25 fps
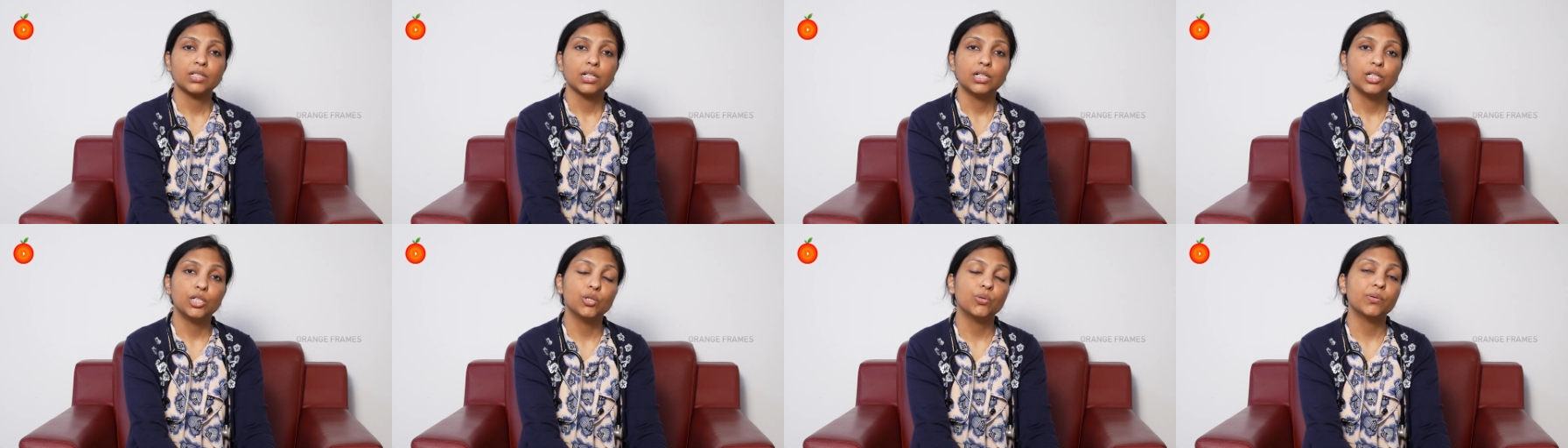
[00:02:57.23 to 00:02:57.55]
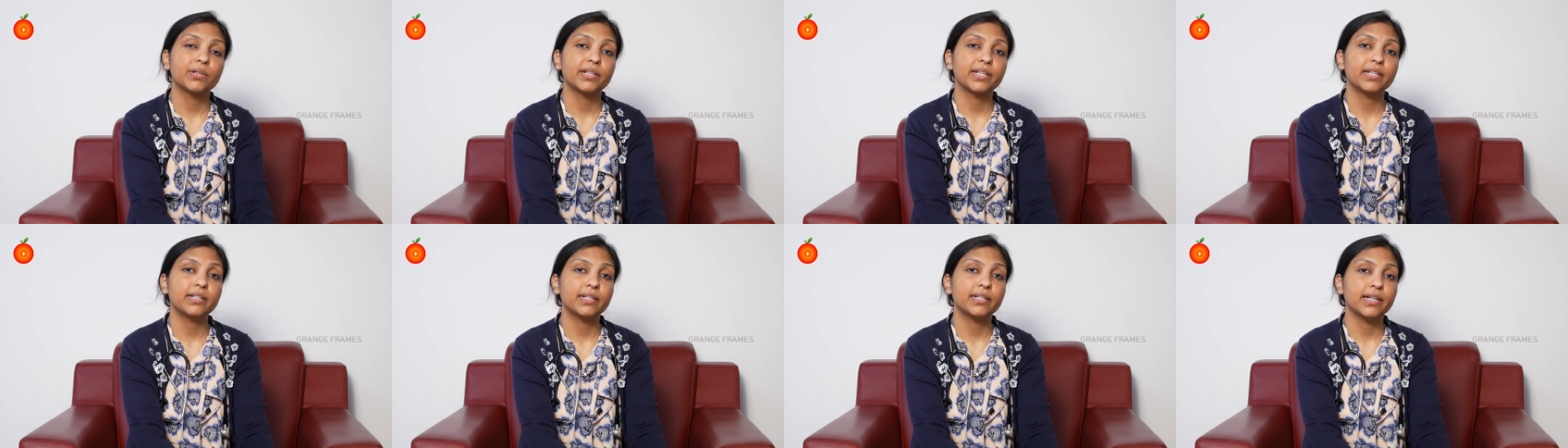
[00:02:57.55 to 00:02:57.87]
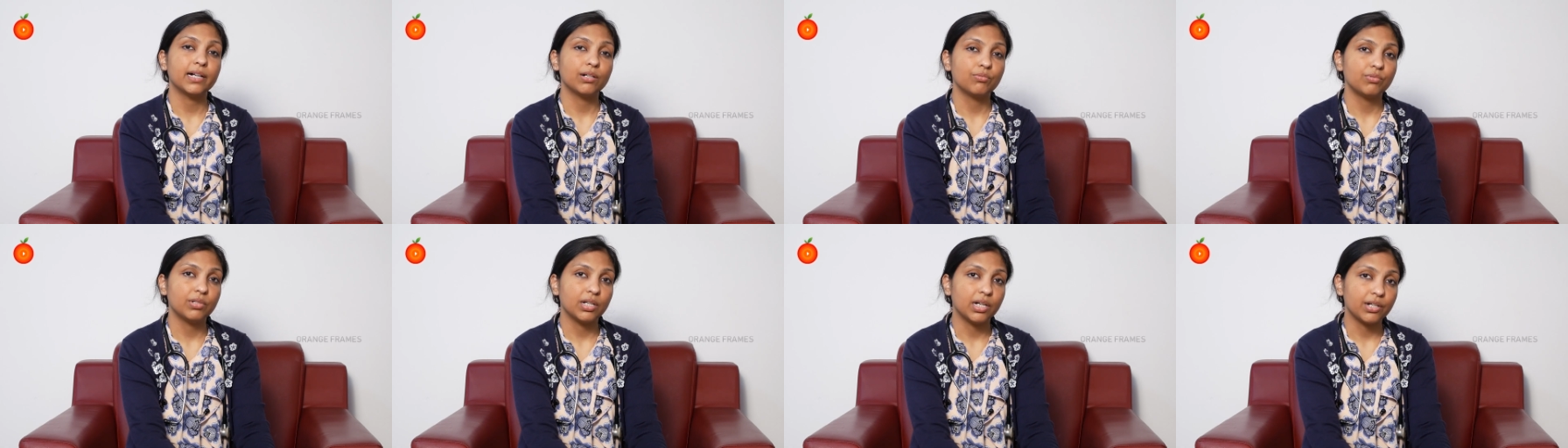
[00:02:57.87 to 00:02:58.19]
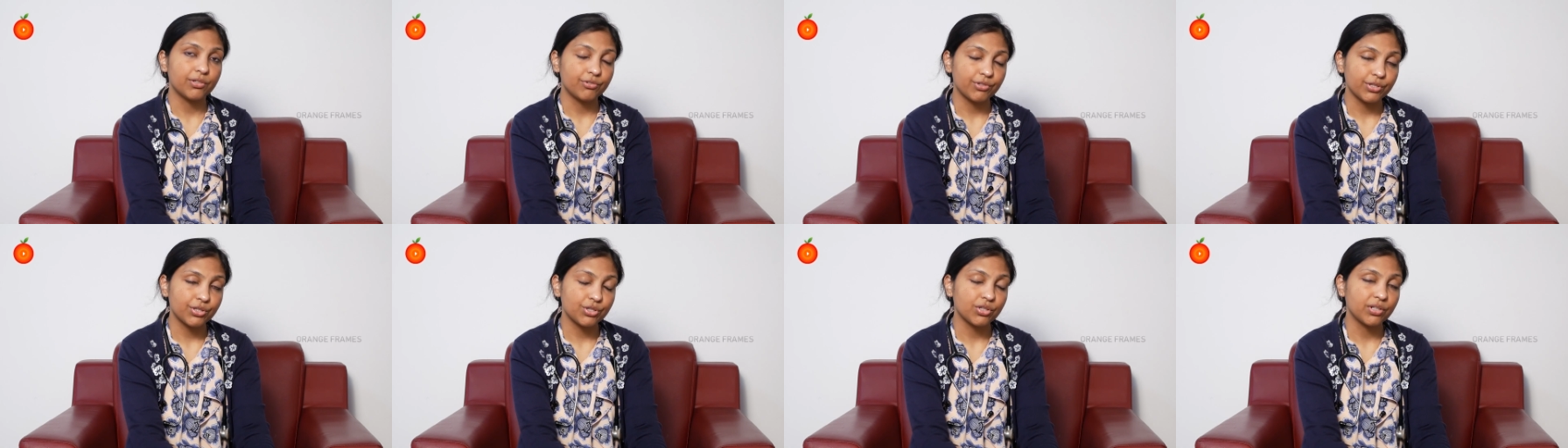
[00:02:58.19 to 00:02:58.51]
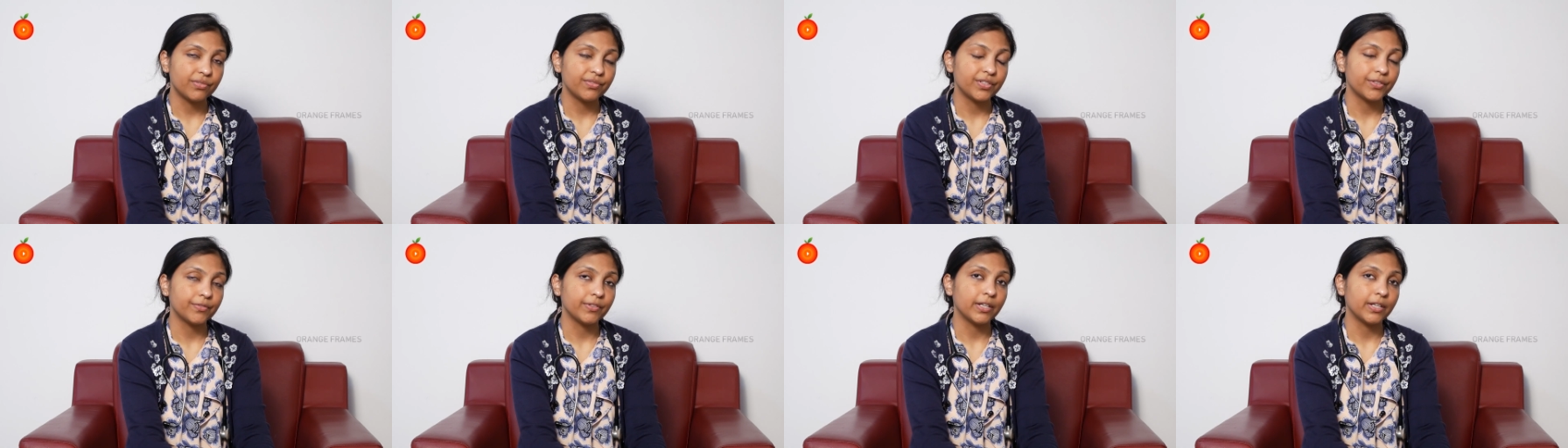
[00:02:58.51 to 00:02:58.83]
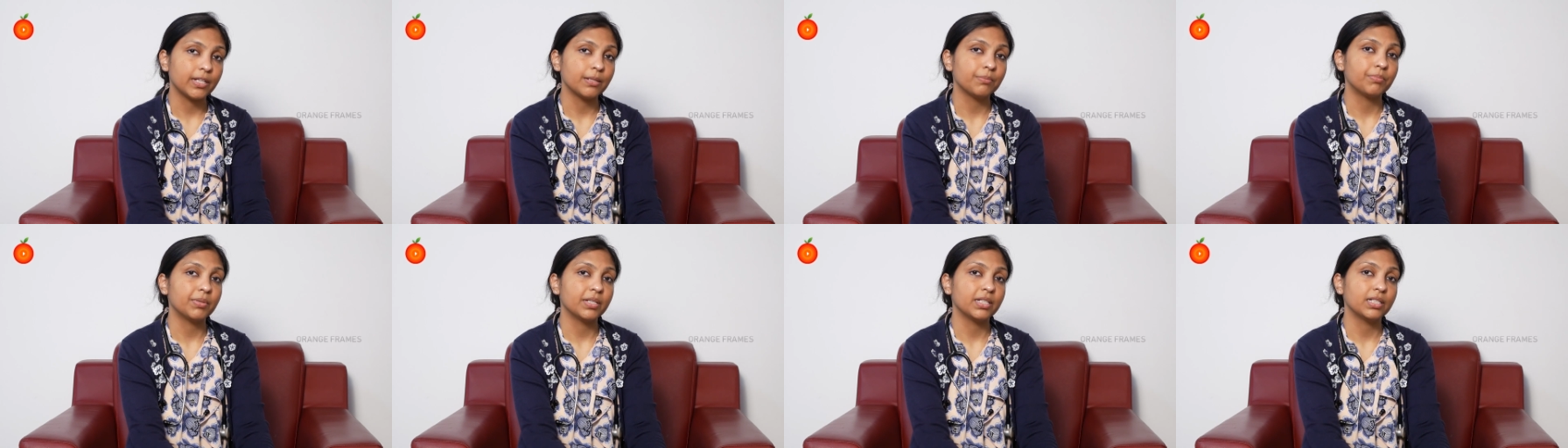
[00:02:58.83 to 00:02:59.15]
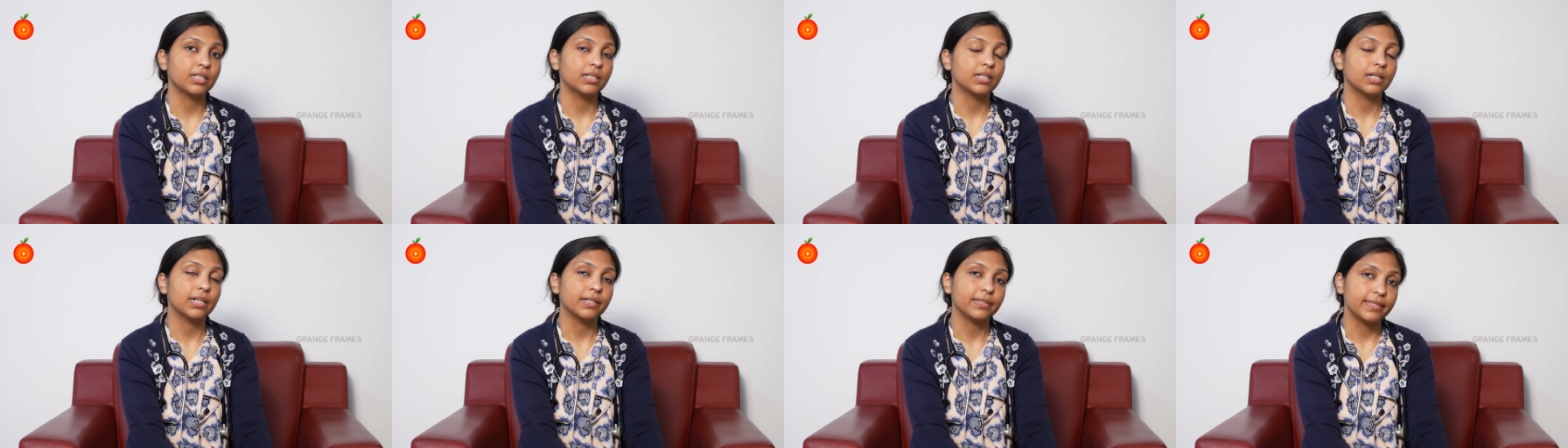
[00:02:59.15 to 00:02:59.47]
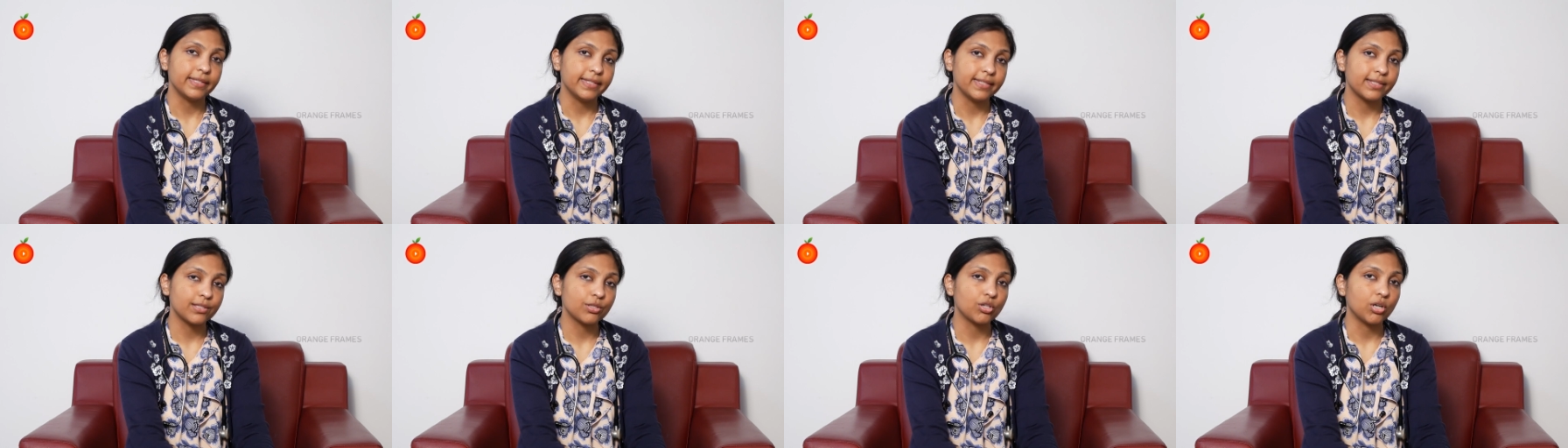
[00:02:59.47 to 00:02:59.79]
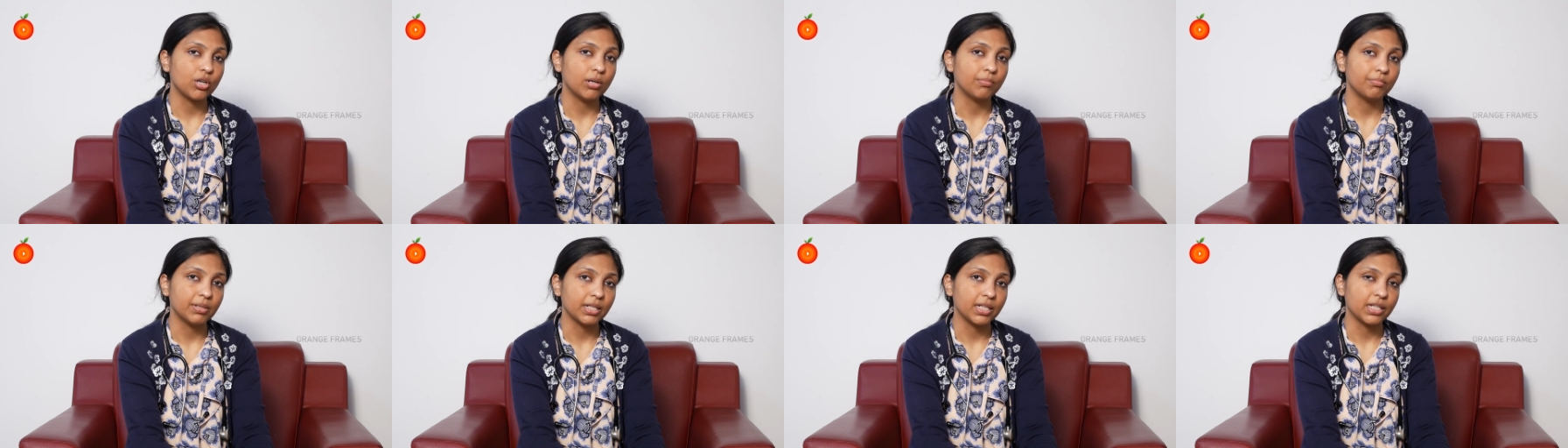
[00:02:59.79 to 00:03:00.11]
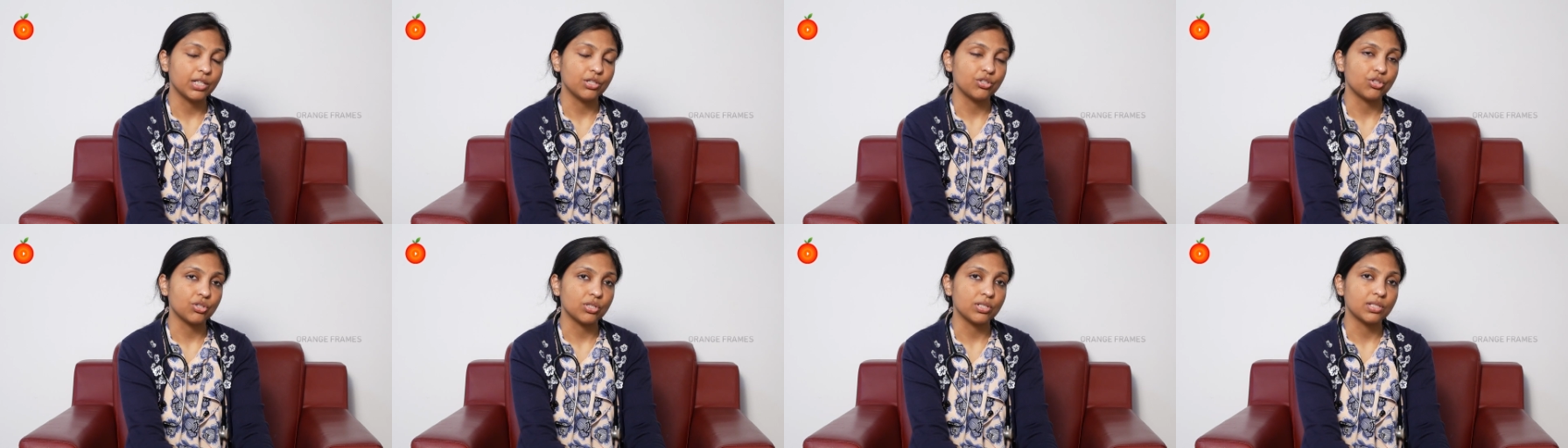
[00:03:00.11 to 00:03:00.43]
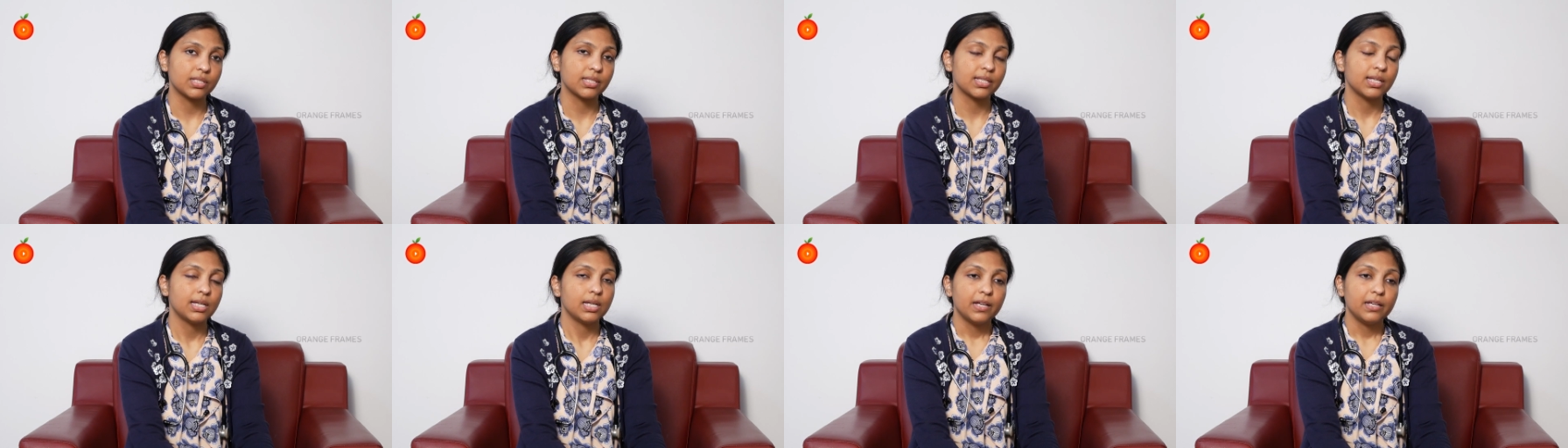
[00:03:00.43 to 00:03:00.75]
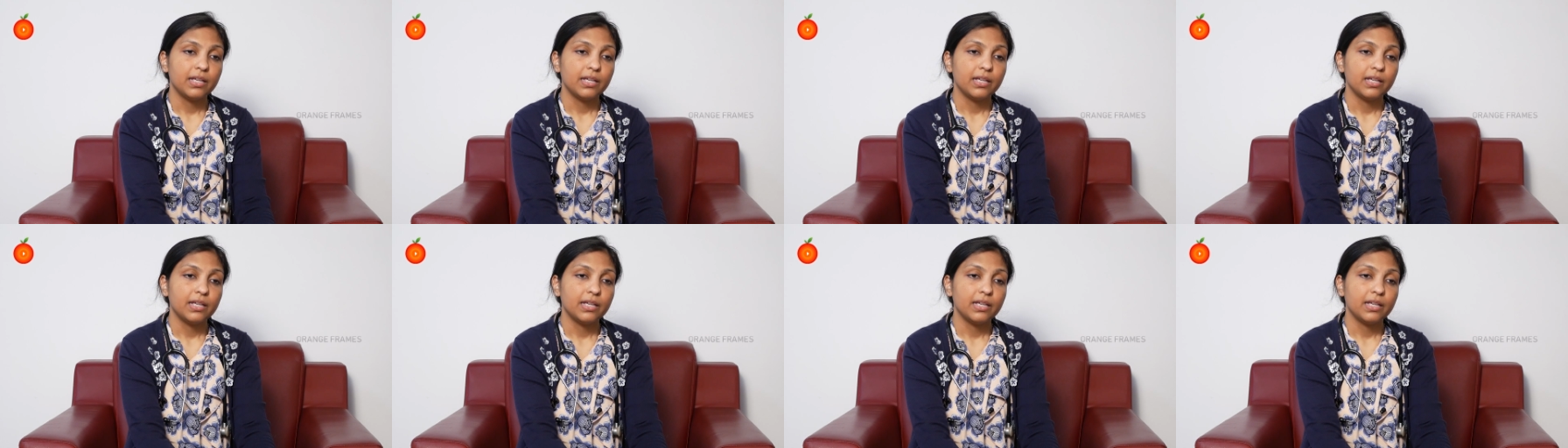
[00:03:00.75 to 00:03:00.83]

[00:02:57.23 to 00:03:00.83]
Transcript: lowering down our risk of developing these complications.